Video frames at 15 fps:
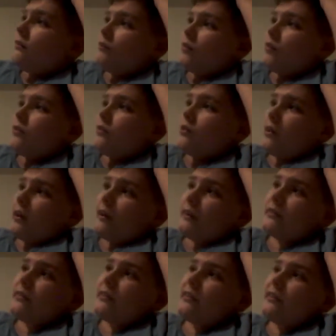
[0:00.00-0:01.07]
If your sink
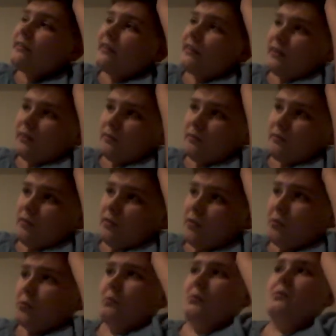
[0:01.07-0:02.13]
has that, then
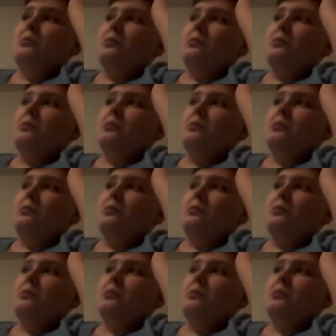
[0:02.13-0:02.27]
this would be